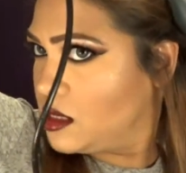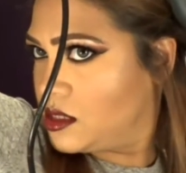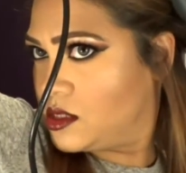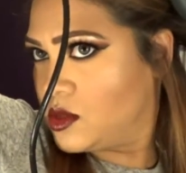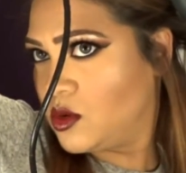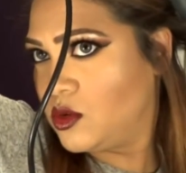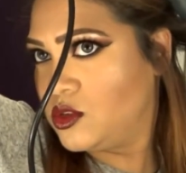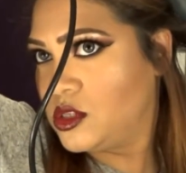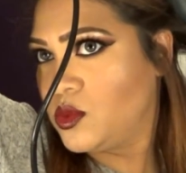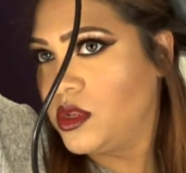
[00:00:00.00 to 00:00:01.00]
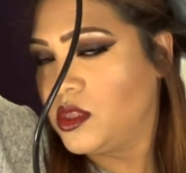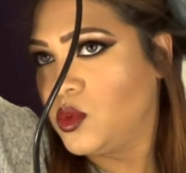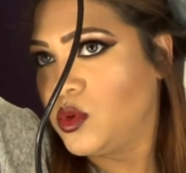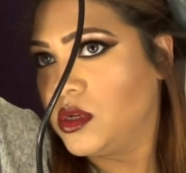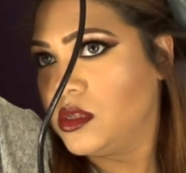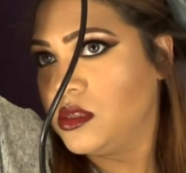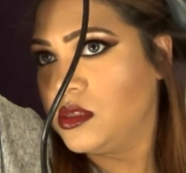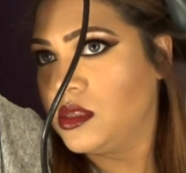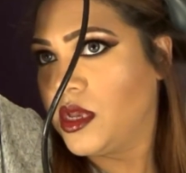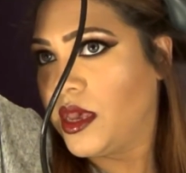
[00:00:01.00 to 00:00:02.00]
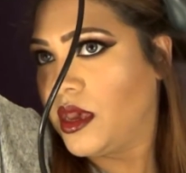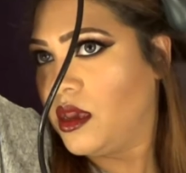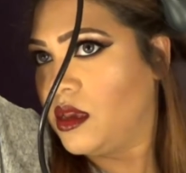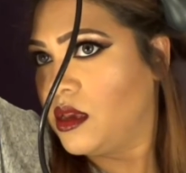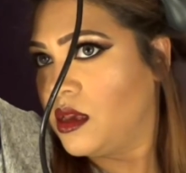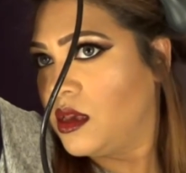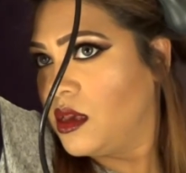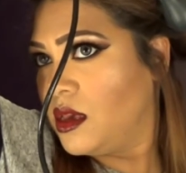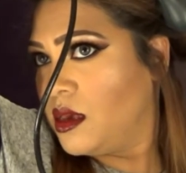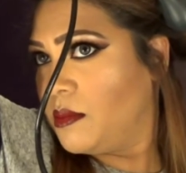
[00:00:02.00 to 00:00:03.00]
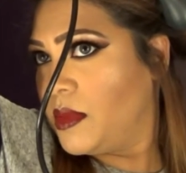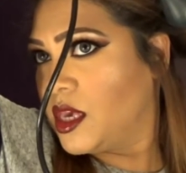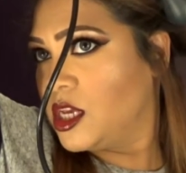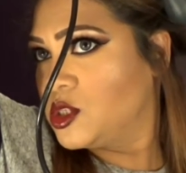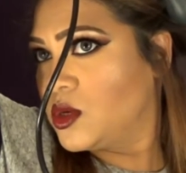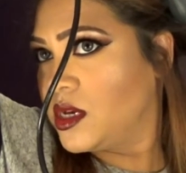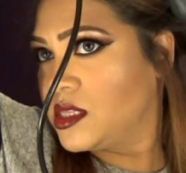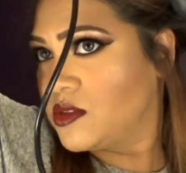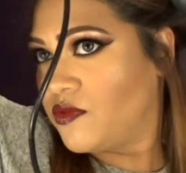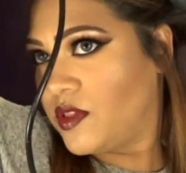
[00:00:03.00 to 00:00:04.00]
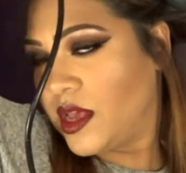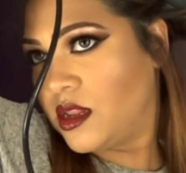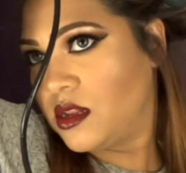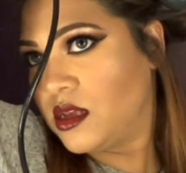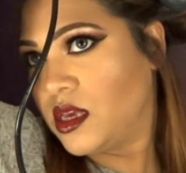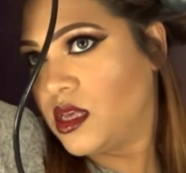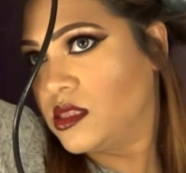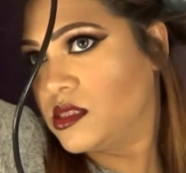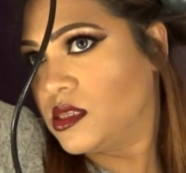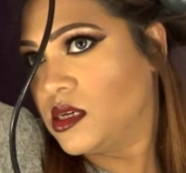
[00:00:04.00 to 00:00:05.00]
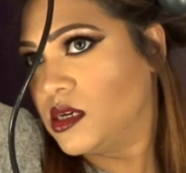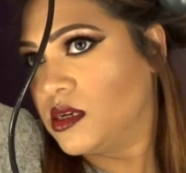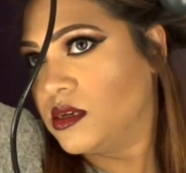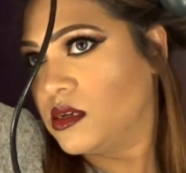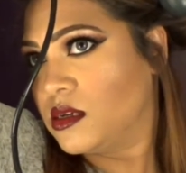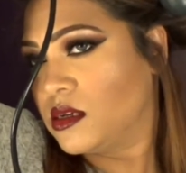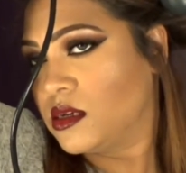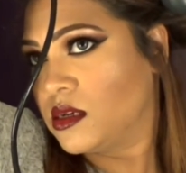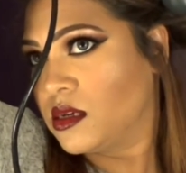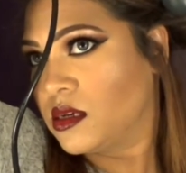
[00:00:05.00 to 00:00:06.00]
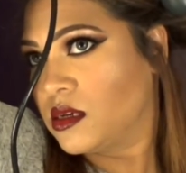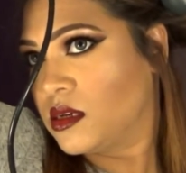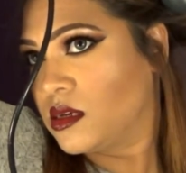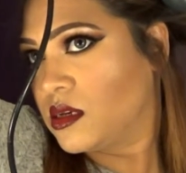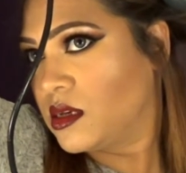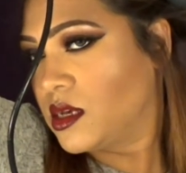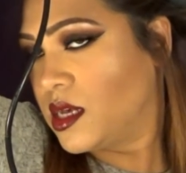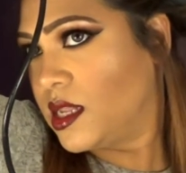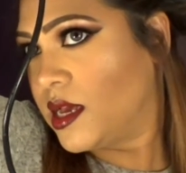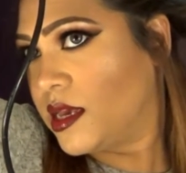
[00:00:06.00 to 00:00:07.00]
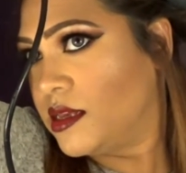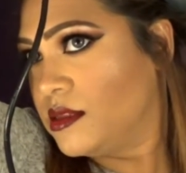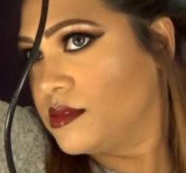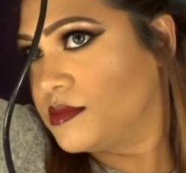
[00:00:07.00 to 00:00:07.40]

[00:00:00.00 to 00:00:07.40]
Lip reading: so you just want to twirl the hair, making sure it's flat against the curling iron,